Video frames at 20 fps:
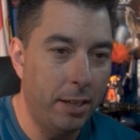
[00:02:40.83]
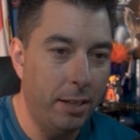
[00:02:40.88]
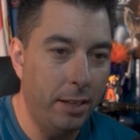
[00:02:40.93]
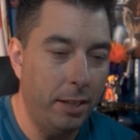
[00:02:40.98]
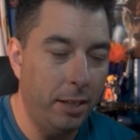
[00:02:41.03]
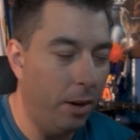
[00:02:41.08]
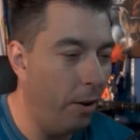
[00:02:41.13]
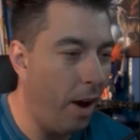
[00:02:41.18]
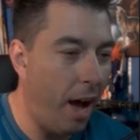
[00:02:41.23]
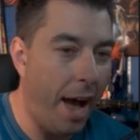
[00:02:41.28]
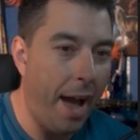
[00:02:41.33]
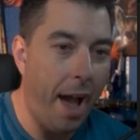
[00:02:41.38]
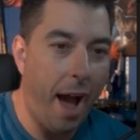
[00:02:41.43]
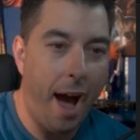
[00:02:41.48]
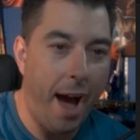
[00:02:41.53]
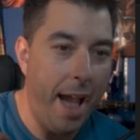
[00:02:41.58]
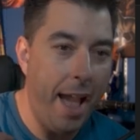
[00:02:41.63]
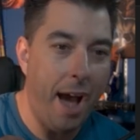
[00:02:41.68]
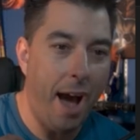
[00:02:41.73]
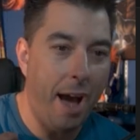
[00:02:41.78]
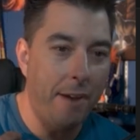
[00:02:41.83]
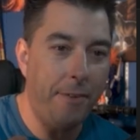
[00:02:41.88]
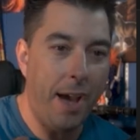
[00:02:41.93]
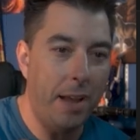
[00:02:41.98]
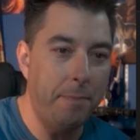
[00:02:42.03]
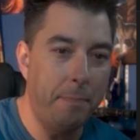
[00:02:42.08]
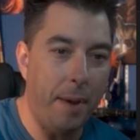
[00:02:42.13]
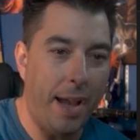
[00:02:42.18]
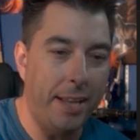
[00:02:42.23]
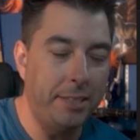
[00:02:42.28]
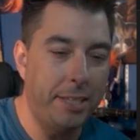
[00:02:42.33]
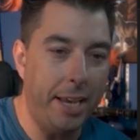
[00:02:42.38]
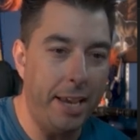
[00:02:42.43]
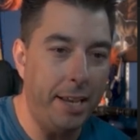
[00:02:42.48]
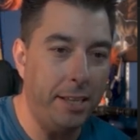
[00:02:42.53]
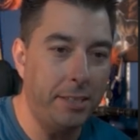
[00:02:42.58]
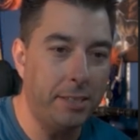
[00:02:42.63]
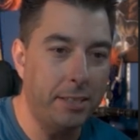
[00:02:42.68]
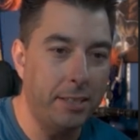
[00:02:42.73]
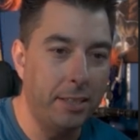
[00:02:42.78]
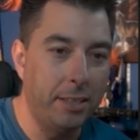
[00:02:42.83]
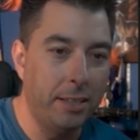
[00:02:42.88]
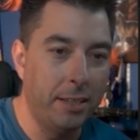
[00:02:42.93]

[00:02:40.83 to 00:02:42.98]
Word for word: You know, I, I I've had bad takes.